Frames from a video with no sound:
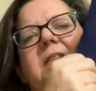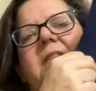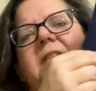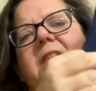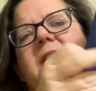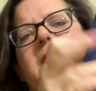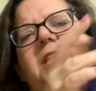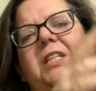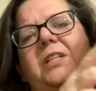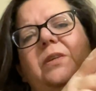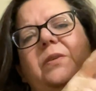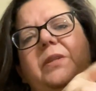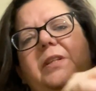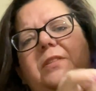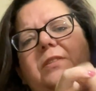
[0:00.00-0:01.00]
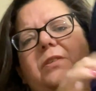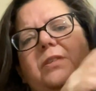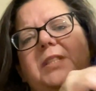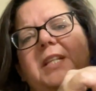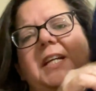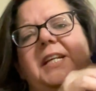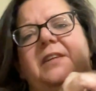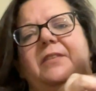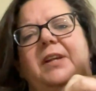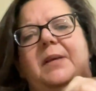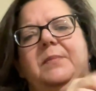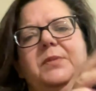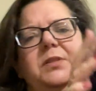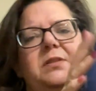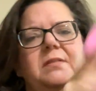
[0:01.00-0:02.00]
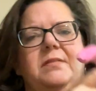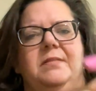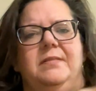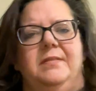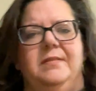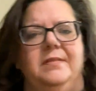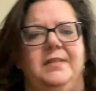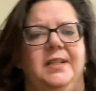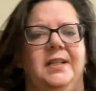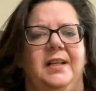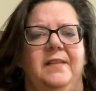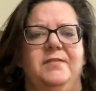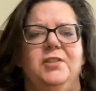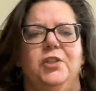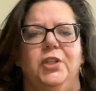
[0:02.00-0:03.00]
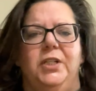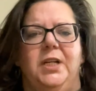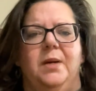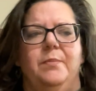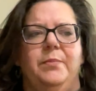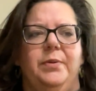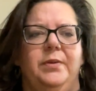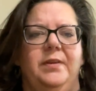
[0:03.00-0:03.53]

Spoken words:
And you know, there's all diagrams I'll have to look up.